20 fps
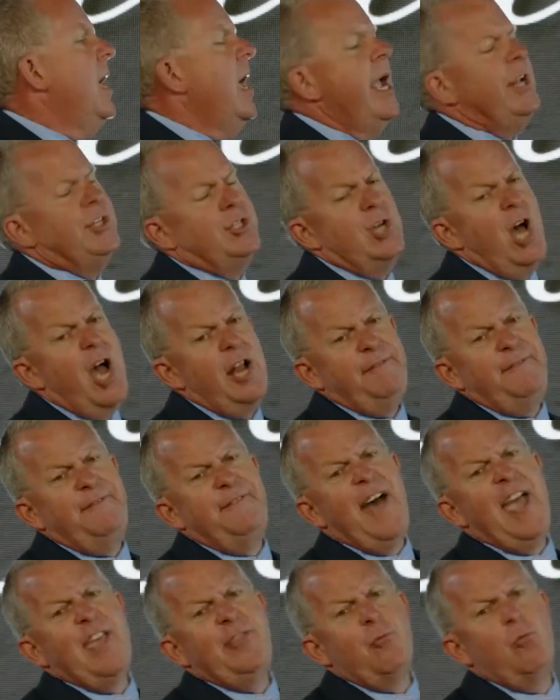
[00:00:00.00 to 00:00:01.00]
It's not
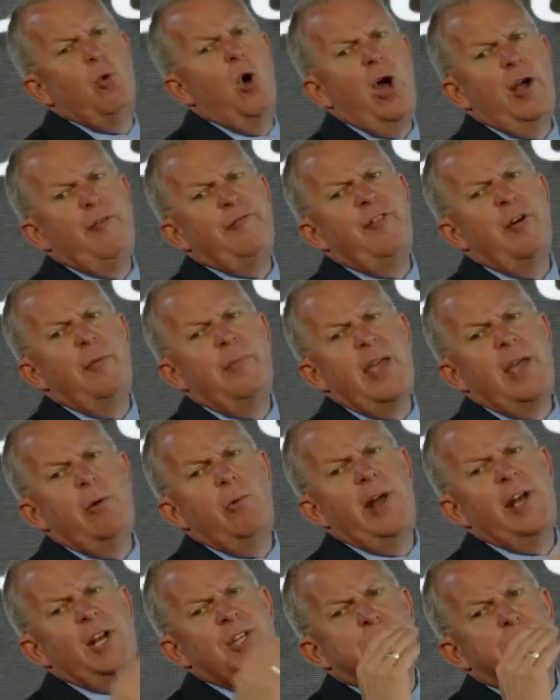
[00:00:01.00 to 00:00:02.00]
faith worked for me
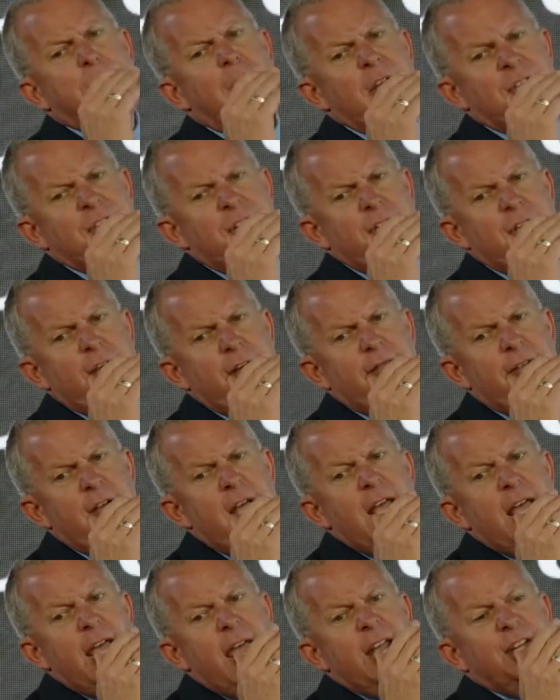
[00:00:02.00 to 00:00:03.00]
when it's positive.